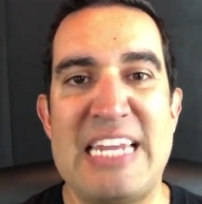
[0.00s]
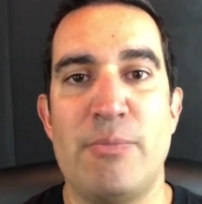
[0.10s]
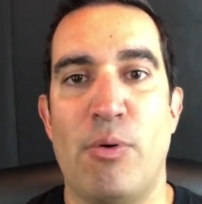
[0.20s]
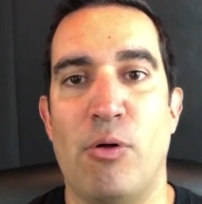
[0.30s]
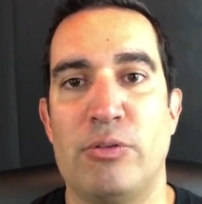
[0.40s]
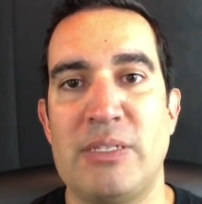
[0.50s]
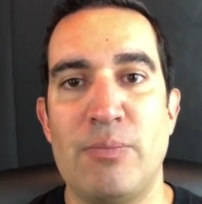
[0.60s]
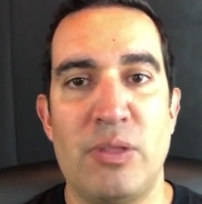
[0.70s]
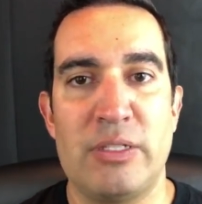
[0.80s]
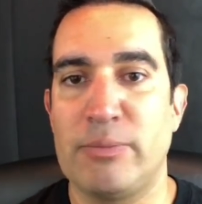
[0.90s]
some
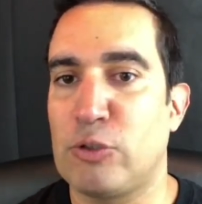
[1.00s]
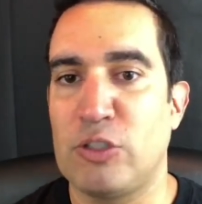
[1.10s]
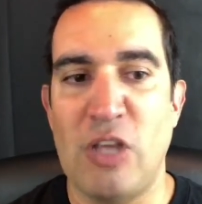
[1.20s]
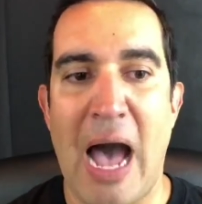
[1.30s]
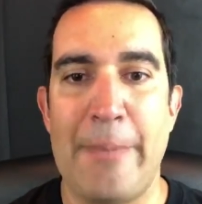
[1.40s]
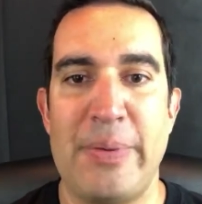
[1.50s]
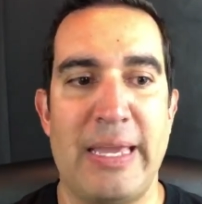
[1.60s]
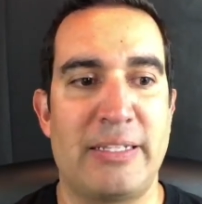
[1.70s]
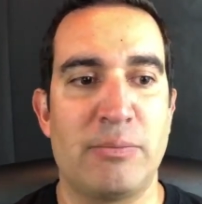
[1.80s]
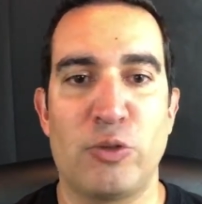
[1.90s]
sort of topic, some sort
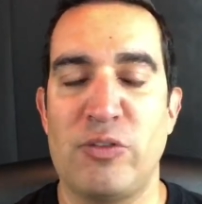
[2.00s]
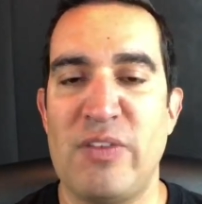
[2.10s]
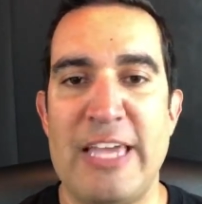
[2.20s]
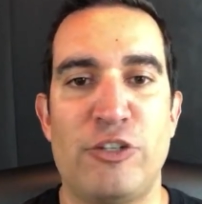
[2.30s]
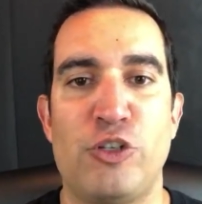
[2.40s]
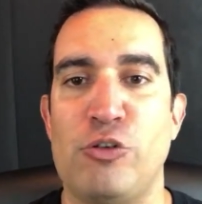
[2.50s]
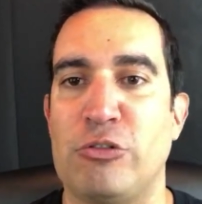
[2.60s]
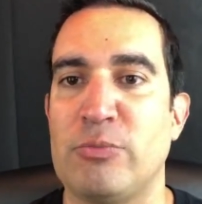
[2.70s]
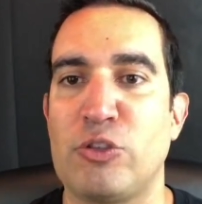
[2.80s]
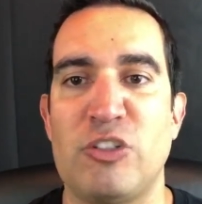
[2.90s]
of issue, some sort of
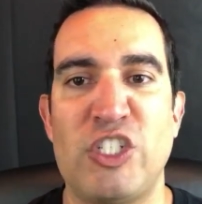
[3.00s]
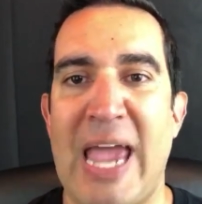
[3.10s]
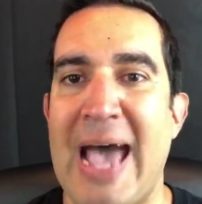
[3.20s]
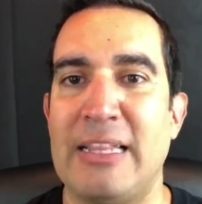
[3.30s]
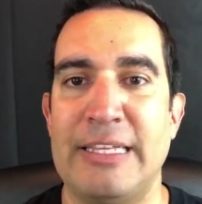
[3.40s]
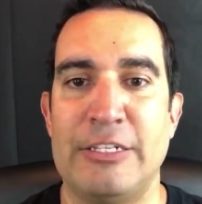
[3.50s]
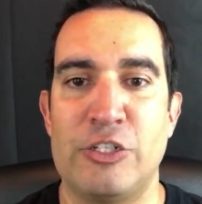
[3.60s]
challenge,